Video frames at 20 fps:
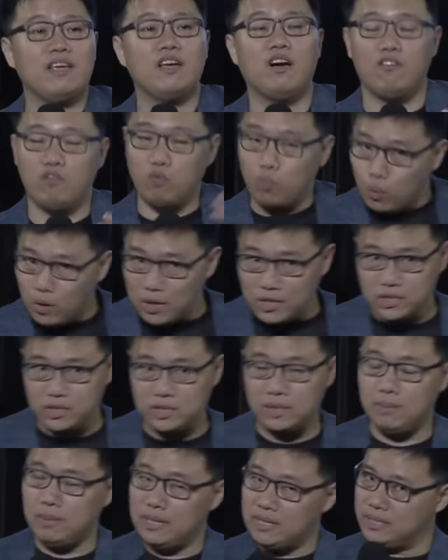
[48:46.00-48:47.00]
of
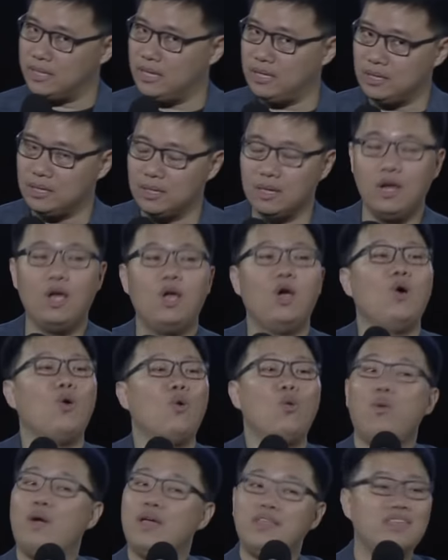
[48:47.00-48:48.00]
worship. Listen,
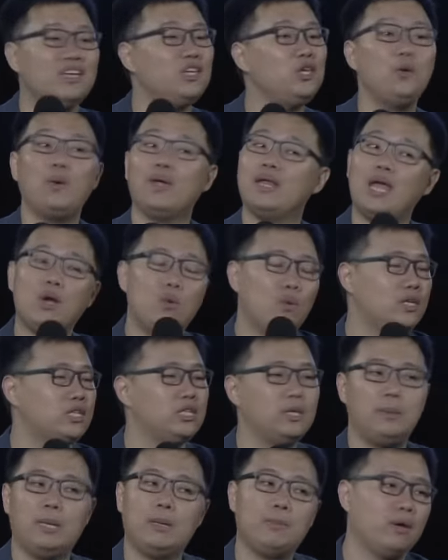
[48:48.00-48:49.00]
whether you and I
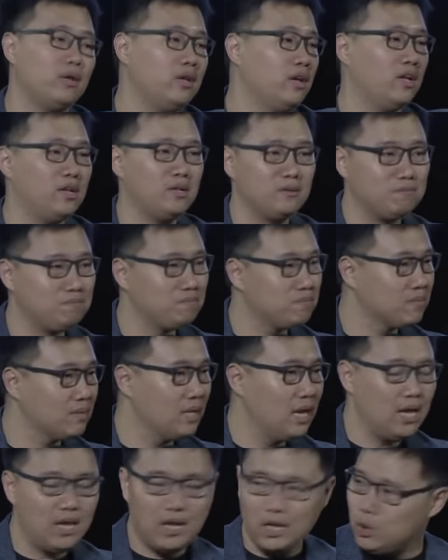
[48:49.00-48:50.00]
worship Him or not.
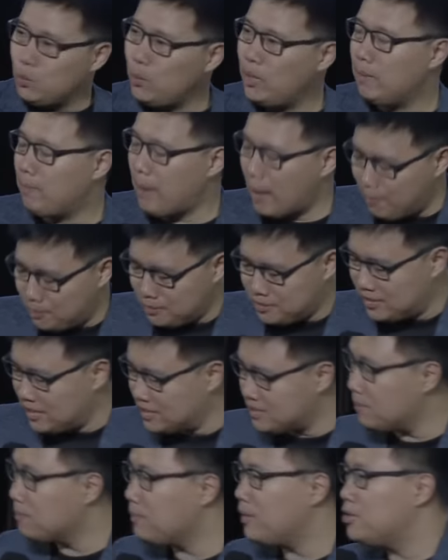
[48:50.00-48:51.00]
You know when the Bible says
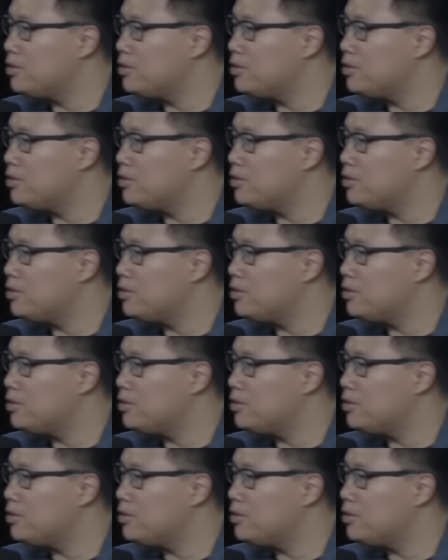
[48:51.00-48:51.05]
something